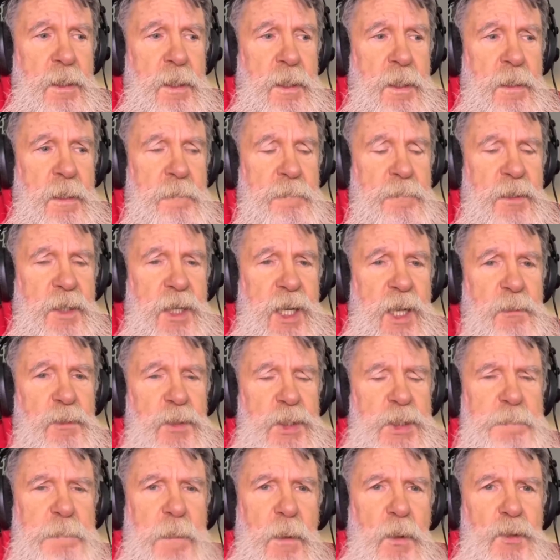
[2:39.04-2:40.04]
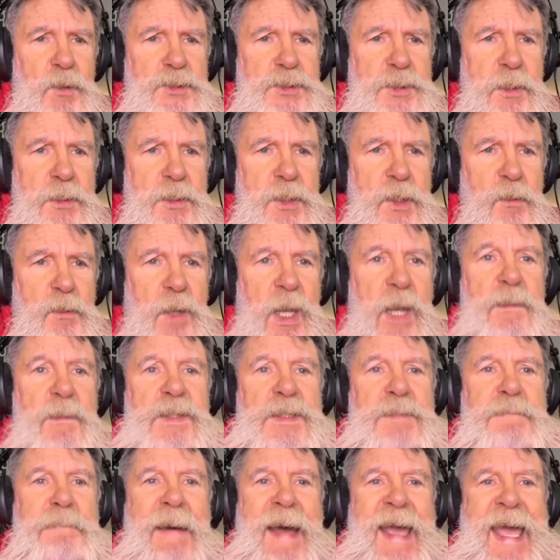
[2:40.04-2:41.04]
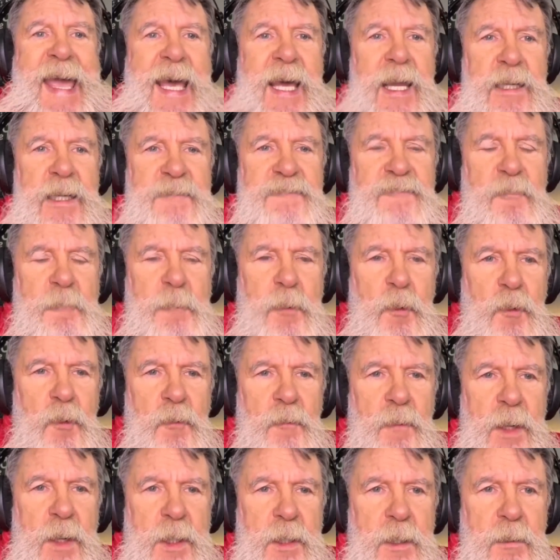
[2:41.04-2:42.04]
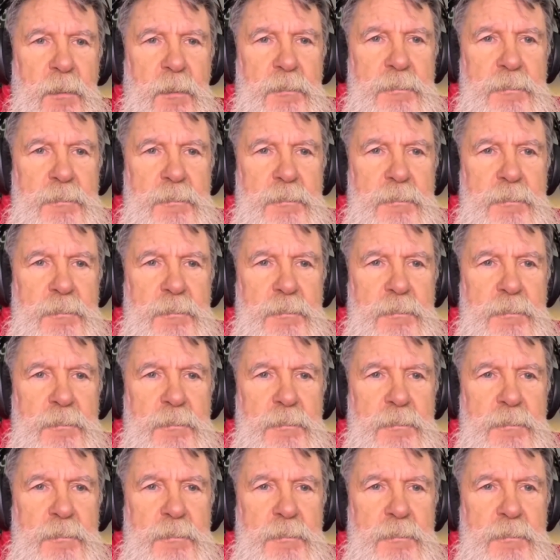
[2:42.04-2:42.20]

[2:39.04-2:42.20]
But he was banned from Puerto Rico.